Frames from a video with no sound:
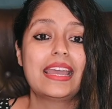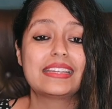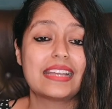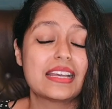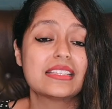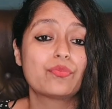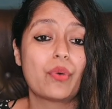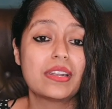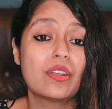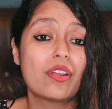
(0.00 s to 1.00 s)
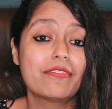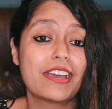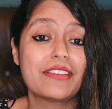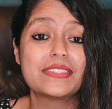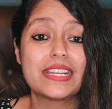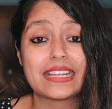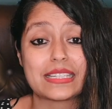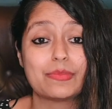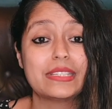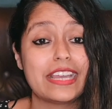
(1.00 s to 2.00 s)
It has 105
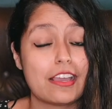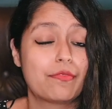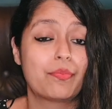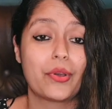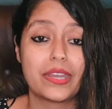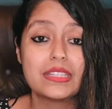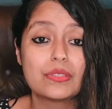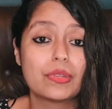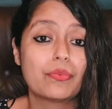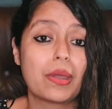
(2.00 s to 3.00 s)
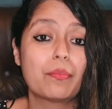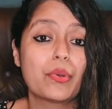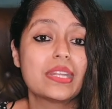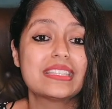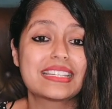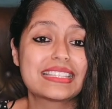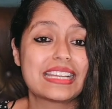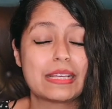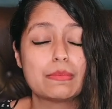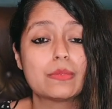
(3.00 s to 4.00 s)
selectable AF points with 1.6
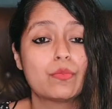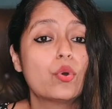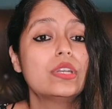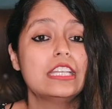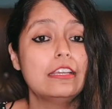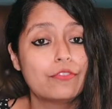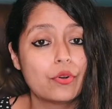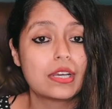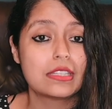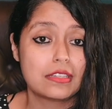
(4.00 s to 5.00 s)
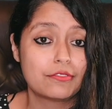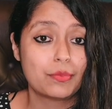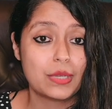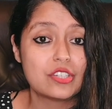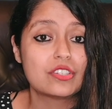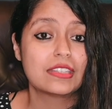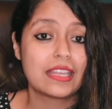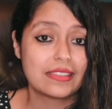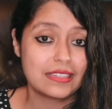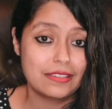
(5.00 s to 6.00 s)
times more defocus information
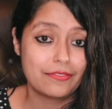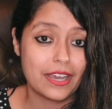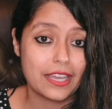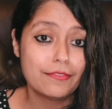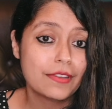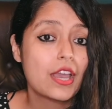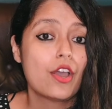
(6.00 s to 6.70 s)
than the D5